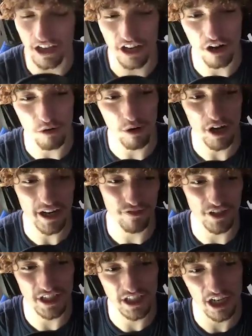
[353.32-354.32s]
you know what? If
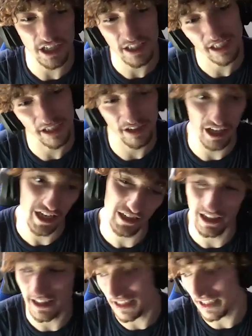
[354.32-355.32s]
he's sus, then, like,
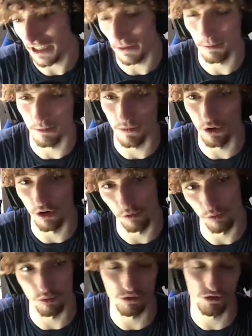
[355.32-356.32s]
let's see him
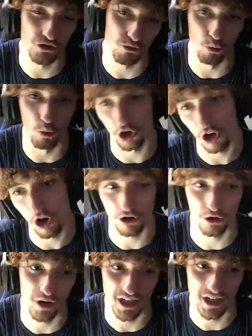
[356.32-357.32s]
work
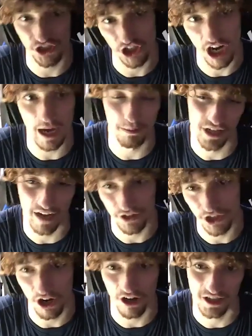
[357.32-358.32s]
harder at his job to have to
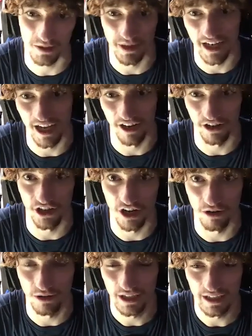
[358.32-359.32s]
talk to me now, you
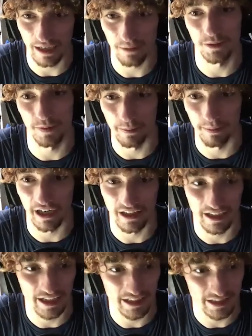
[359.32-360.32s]
know? That must be a pain in
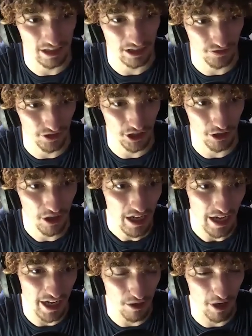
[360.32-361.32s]
the ass. Sucks for you.
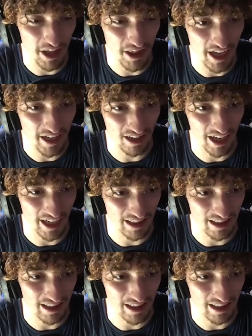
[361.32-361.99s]
Anyway, then, like,